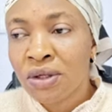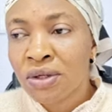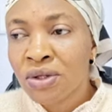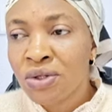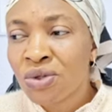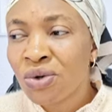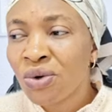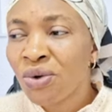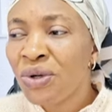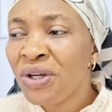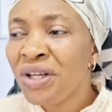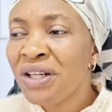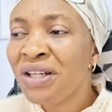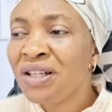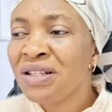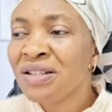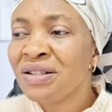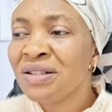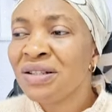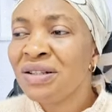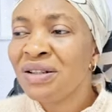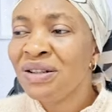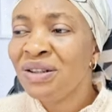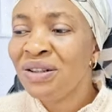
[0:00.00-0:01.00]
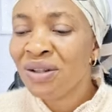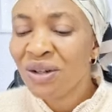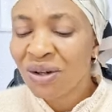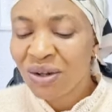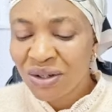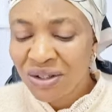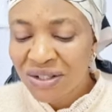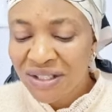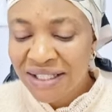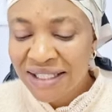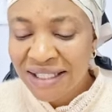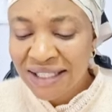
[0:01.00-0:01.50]
So it is
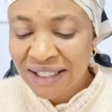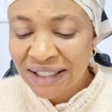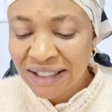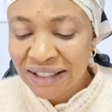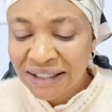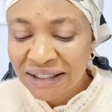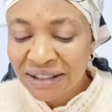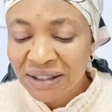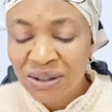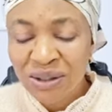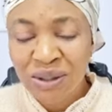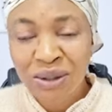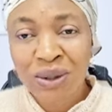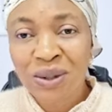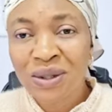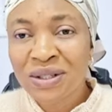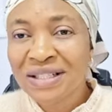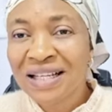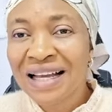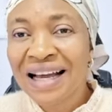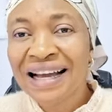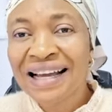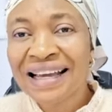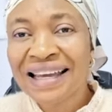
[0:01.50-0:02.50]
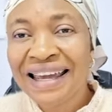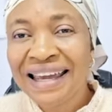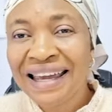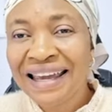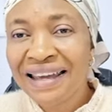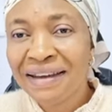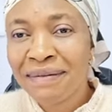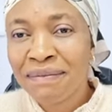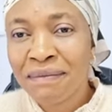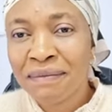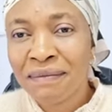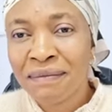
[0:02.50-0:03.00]
not those that
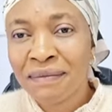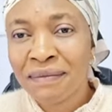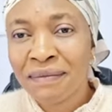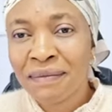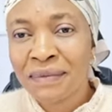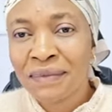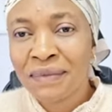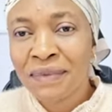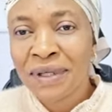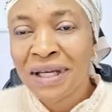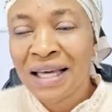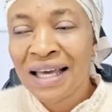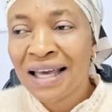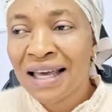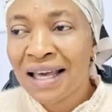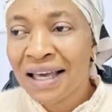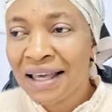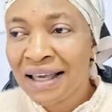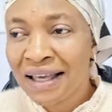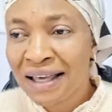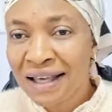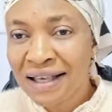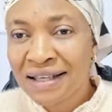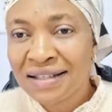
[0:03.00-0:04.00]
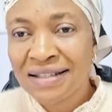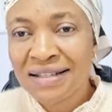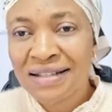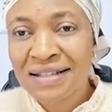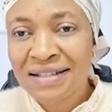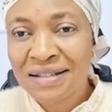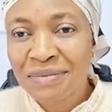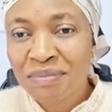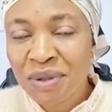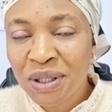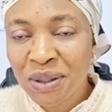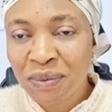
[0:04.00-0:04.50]
came against
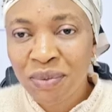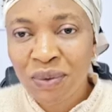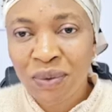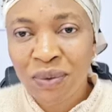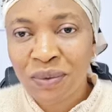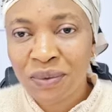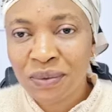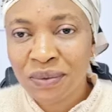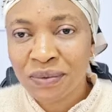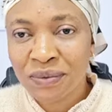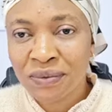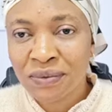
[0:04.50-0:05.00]
his people